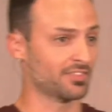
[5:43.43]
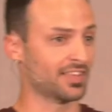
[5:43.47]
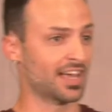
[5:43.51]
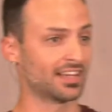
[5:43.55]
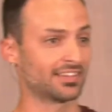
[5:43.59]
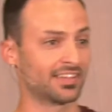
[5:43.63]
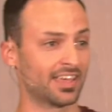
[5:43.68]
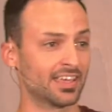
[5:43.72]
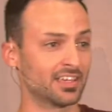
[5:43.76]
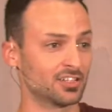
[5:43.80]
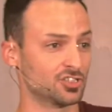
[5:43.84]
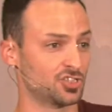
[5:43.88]
that
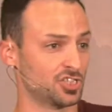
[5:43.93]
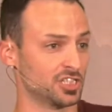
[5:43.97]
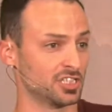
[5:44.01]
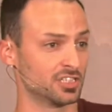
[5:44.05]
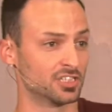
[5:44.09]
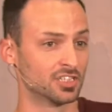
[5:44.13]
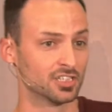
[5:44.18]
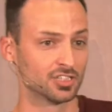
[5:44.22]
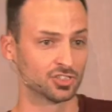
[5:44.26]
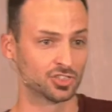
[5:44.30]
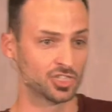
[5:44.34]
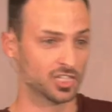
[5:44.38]
day, and she
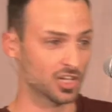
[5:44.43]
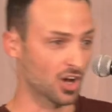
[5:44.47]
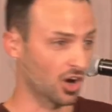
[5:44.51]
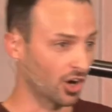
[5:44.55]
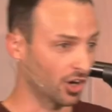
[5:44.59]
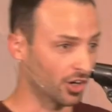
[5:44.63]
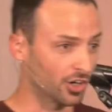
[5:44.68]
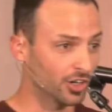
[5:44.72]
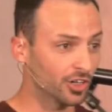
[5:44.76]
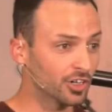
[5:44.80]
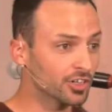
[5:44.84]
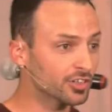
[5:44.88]

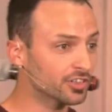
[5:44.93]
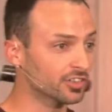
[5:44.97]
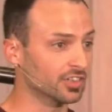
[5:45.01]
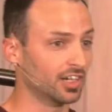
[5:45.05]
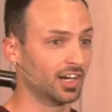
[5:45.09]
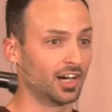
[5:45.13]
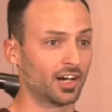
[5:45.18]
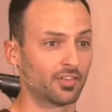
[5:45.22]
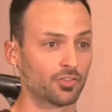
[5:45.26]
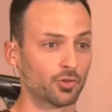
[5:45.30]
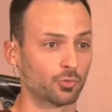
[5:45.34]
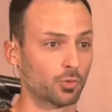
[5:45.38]
earned
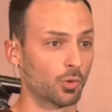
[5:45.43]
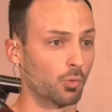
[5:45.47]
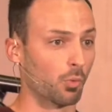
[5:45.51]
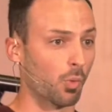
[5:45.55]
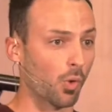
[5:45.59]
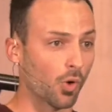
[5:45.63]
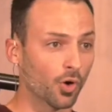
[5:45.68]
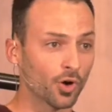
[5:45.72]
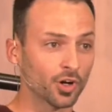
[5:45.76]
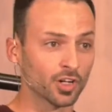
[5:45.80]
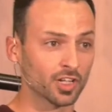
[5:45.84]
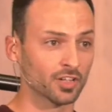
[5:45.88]
the
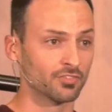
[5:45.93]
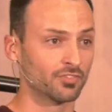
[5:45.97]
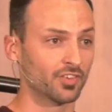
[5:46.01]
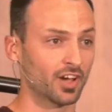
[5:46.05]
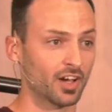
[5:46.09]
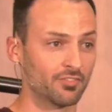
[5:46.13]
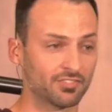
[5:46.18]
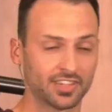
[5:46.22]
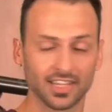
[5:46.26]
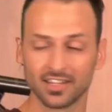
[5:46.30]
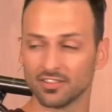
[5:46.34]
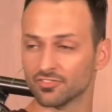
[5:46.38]
reward
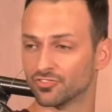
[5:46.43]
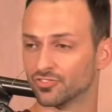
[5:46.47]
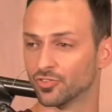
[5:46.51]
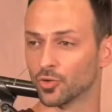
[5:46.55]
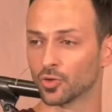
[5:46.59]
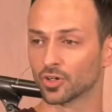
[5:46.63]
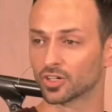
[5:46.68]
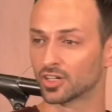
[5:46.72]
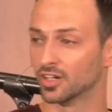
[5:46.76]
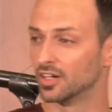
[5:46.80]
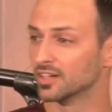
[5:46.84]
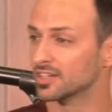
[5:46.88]
of getting
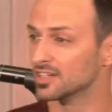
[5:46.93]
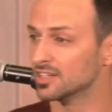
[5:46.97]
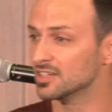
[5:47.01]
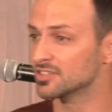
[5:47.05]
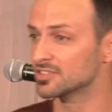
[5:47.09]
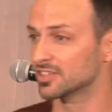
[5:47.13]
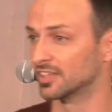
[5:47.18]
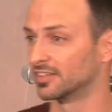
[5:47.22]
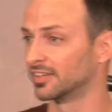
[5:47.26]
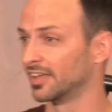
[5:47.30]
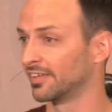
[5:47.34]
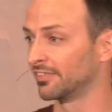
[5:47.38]
4 cookies,
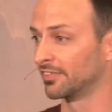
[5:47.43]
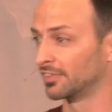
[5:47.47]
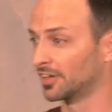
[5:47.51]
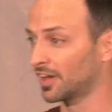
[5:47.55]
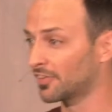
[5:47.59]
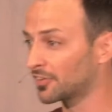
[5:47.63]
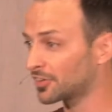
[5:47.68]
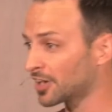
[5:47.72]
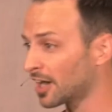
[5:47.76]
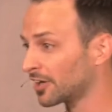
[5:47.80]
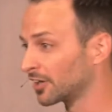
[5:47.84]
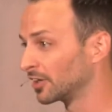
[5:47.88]
and another
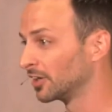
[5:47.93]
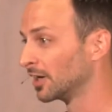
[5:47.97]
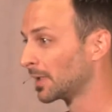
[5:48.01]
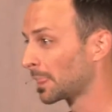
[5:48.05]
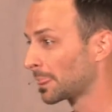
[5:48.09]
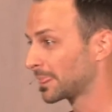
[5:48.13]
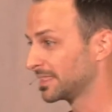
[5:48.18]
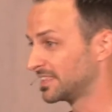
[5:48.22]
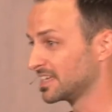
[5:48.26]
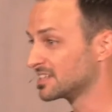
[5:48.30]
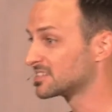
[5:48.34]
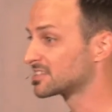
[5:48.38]
daughter
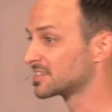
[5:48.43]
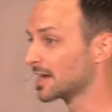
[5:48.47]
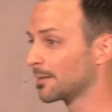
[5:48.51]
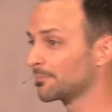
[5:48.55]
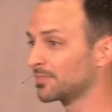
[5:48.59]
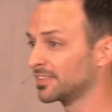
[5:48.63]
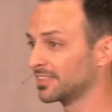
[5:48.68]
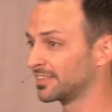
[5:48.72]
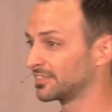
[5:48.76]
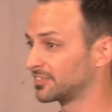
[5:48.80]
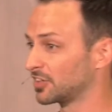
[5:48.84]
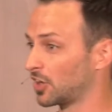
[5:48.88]
did
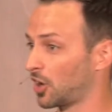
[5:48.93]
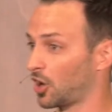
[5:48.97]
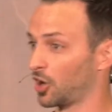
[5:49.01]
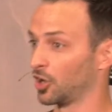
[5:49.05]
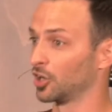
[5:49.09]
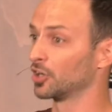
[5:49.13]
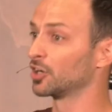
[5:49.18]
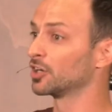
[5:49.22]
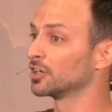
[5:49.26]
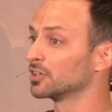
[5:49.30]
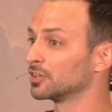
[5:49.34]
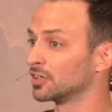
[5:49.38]
something to
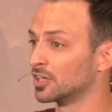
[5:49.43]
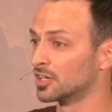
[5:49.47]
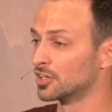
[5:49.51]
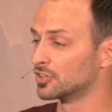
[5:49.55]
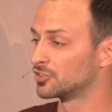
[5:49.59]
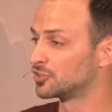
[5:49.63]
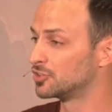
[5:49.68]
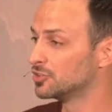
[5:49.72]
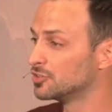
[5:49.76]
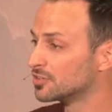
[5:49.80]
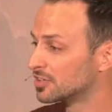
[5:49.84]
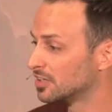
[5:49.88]
earn
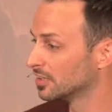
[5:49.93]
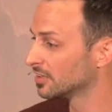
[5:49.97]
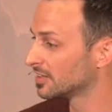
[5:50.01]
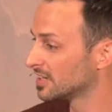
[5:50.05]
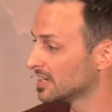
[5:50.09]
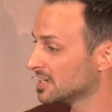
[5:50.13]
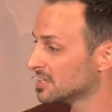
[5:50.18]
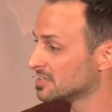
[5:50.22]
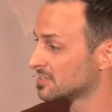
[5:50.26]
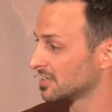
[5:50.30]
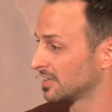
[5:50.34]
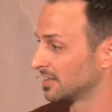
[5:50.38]
2
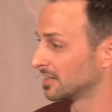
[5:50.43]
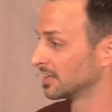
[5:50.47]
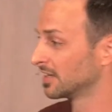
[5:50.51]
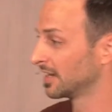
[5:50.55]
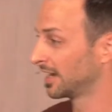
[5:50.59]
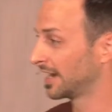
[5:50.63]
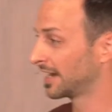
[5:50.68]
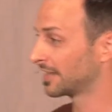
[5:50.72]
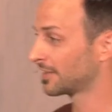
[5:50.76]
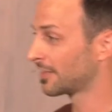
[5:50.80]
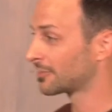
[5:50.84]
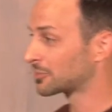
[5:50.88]
cookies, and
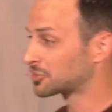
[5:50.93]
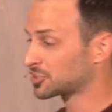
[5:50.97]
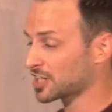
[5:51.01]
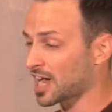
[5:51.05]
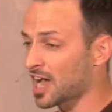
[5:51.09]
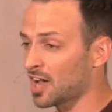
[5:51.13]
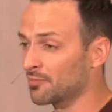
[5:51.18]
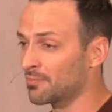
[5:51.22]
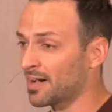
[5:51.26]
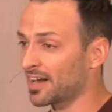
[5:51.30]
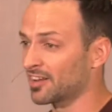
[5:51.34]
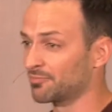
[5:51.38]
another
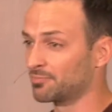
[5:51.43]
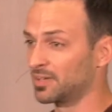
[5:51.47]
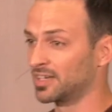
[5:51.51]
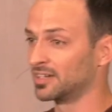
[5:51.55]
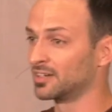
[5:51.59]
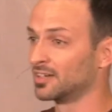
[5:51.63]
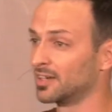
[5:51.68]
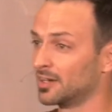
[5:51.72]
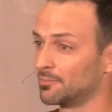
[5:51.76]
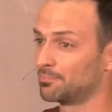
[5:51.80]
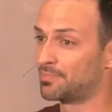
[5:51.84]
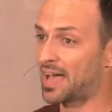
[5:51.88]
child might have been
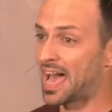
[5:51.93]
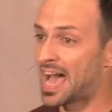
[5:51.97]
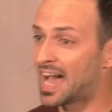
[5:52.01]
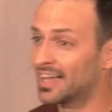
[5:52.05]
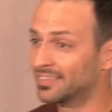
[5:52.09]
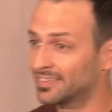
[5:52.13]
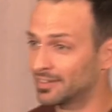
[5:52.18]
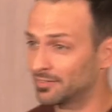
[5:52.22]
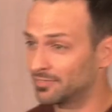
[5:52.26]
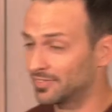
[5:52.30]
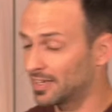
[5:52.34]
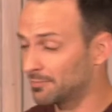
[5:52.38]
bad.
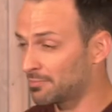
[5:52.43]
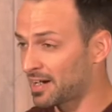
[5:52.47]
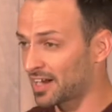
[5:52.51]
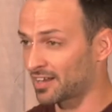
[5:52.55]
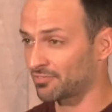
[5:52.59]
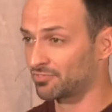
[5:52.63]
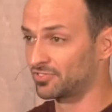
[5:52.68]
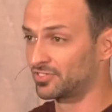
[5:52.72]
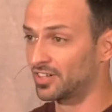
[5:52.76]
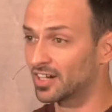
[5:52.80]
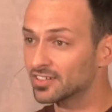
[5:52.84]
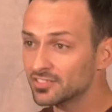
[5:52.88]
They might
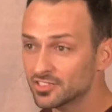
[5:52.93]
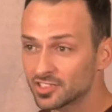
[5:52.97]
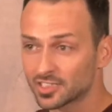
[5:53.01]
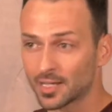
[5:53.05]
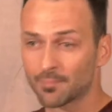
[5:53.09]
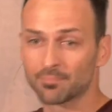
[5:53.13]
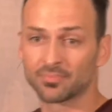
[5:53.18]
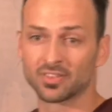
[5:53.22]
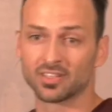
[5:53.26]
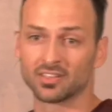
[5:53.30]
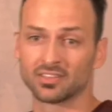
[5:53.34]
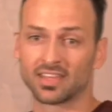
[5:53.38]
have done
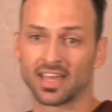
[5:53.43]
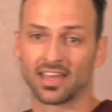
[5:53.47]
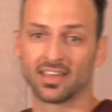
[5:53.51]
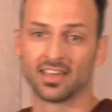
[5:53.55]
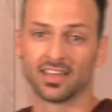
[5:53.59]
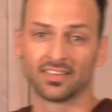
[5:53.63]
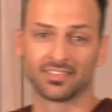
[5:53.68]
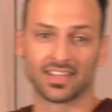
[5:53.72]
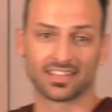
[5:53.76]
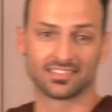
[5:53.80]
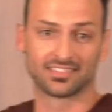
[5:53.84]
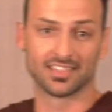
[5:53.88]
something that
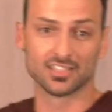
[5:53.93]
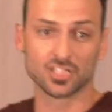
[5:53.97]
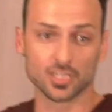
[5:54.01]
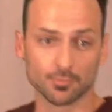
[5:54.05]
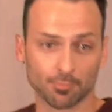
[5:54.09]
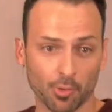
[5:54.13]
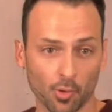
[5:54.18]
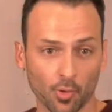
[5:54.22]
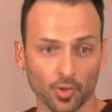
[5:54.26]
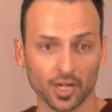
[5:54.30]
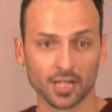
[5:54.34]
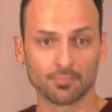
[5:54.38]

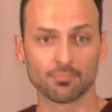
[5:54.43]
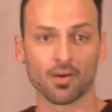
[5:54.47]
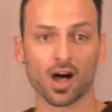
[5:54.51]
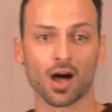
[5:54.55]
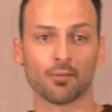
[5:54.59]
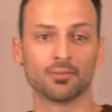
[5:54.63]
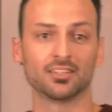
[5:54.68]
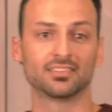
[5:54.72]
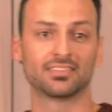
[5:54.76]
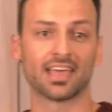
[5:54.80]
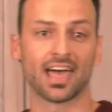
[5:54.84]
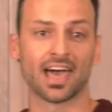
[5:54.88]
disappointed mom
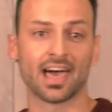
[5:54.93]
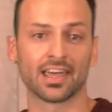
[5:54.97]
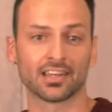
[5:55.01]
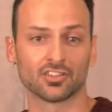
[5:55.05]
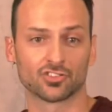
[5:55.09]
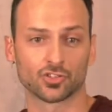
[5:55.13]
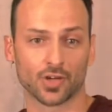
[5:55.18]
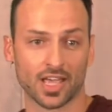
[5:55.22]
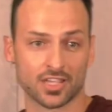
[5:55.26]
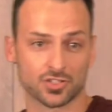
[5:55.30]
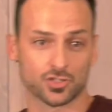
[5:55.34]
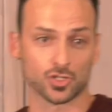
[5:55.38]
and dad, and
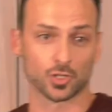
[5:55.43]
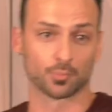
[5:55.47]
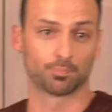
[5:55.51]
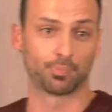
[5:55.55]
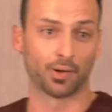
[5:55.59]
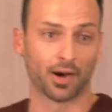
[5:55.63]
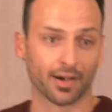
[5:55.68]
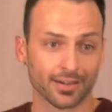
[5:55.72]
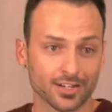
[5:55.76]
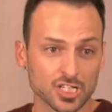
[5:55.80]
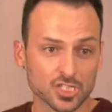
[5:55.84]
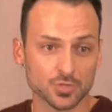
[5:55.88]
so as their
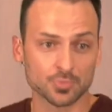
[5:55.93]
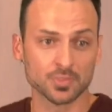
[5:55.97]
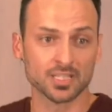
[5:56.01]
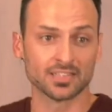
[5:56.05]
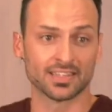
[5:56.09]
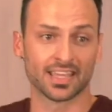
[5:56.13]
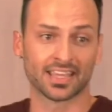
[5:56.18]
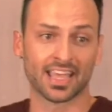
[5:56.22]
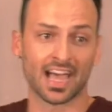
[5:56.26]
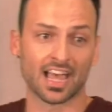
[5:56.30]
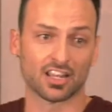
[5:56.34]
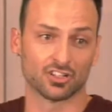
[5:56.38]
punishment,
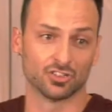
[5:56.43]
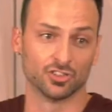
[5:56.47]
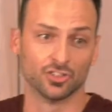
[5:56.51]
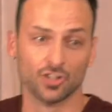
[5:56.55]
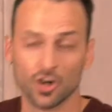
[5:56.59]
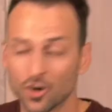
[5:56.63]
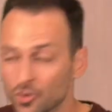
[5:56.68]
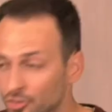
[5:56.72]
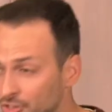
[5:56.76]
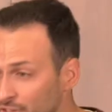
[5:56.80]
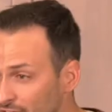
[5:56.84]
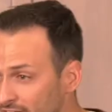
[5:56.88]
they got
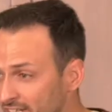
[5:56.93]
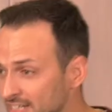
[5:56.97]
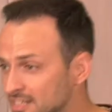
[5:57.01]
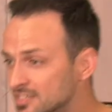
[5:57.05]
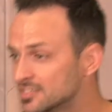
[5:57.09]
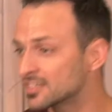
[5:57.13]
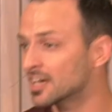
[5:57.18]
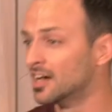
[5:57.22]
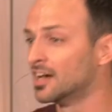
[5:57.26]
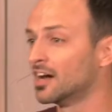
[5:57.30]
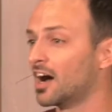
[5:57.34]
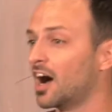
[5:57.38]
no
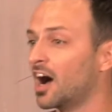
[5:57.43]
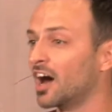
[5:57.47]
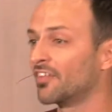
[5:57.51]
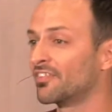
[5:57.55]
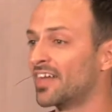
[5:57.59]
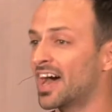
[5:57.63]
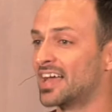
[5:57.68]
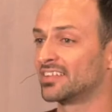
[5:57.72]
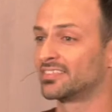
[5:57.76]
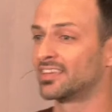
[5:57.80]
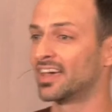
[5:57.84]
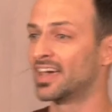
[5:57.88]
cookies on
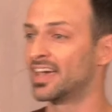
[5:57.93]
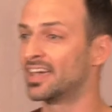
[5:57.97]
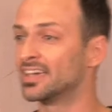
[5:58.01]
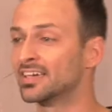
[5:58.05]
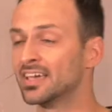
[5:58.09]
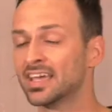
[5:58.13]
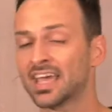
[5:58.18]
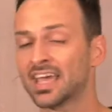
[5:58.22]
that day,